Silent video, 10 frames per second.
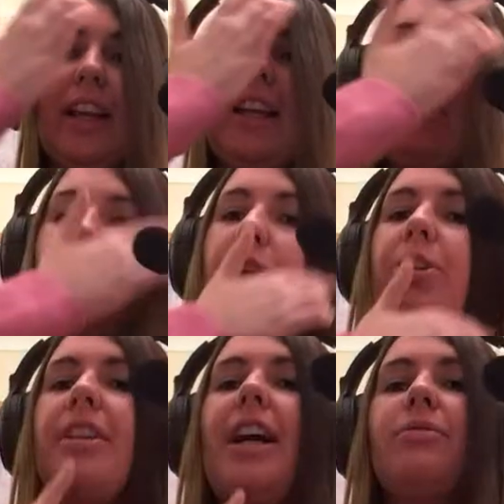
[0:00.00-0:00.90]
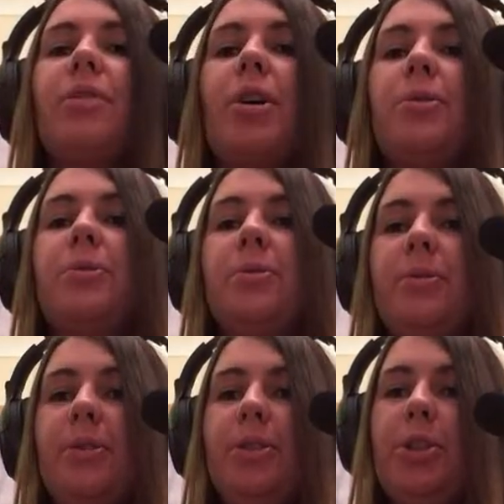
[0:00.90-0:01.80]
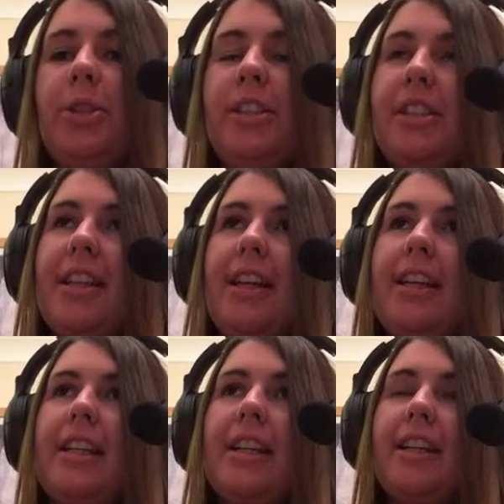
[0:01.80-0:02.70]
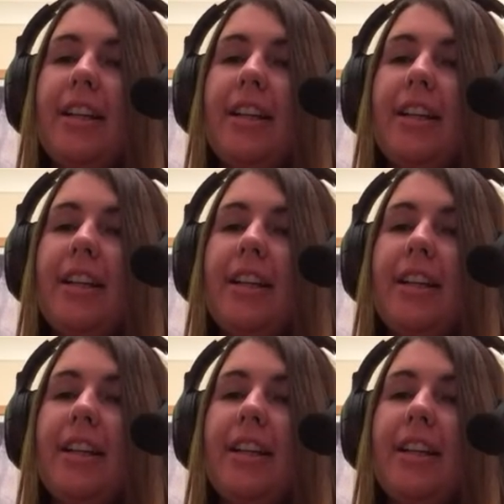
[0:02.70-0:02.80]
He took on that role, because you could see